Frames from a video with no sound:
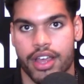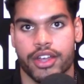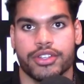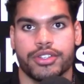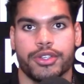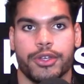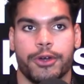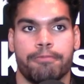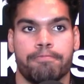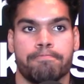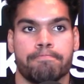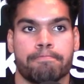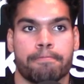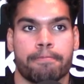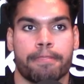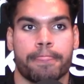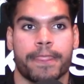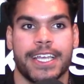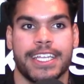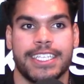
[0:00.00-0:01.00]
So
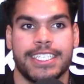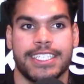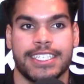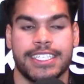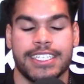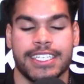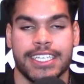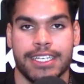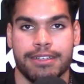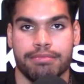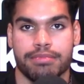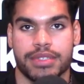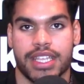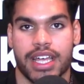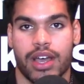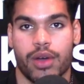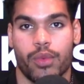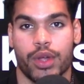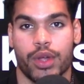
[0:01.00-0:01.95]
it seems that